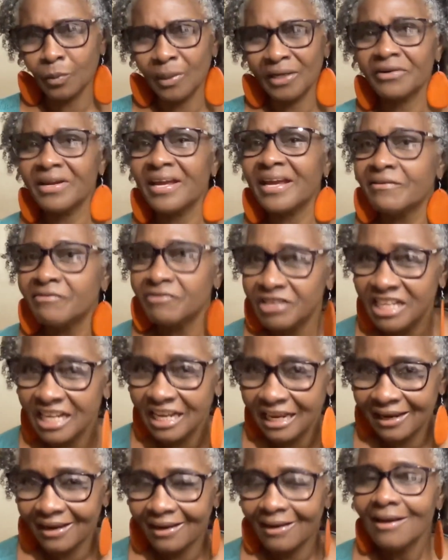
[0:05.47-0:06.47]
where every
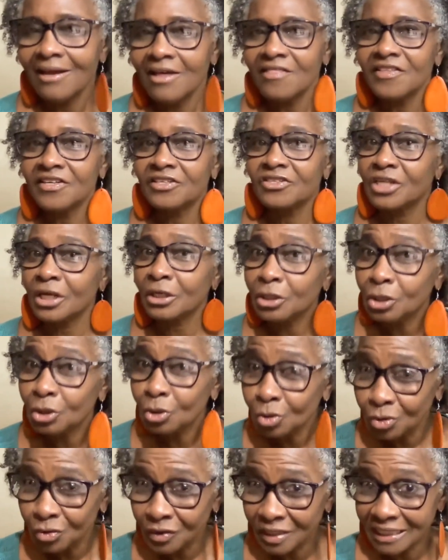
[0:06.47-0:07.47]
day there's a
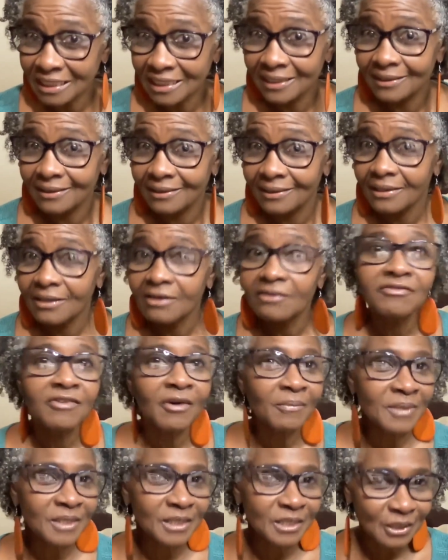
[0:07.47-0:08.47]
new reading
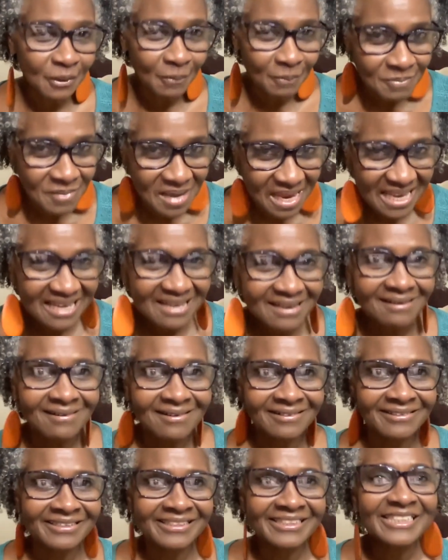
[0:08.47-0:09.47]
from the
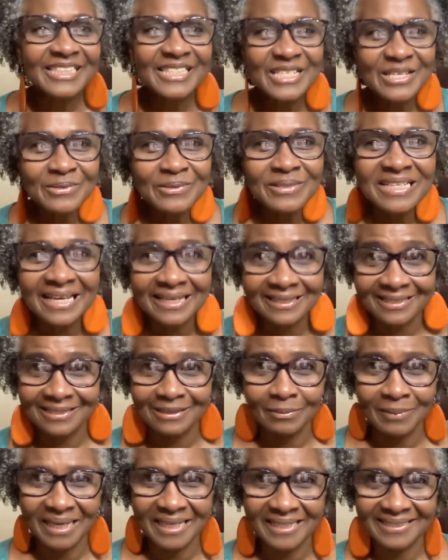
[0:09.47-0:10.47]
Jamaican New
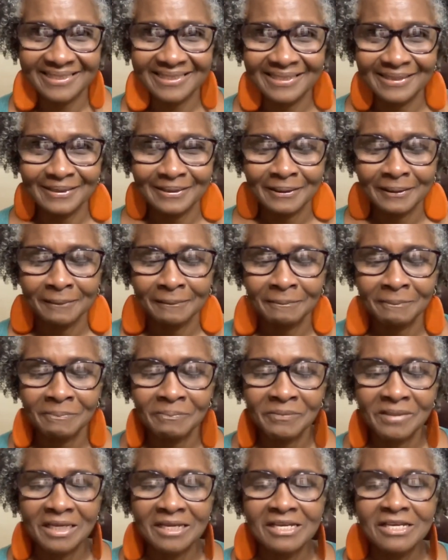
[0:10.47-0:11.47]
Testament.
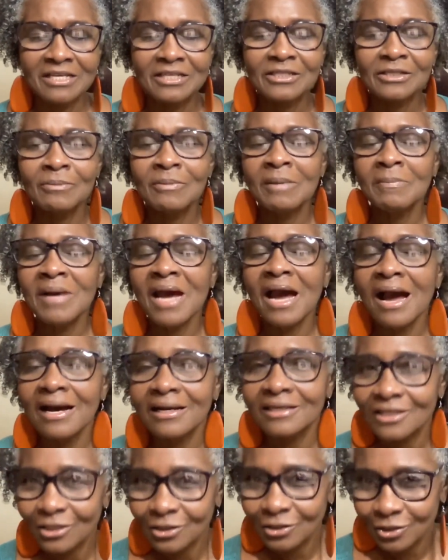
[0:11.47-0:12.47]
So let me
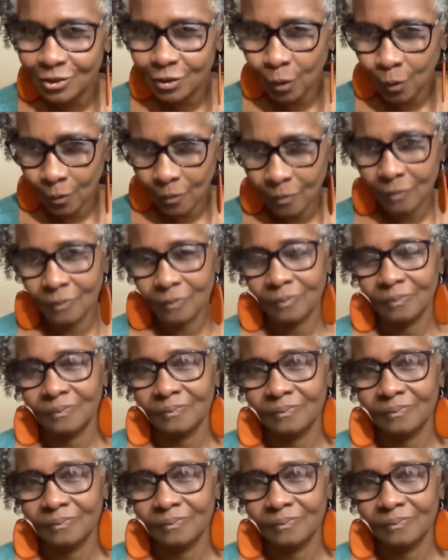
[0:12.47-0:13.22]
ask you something.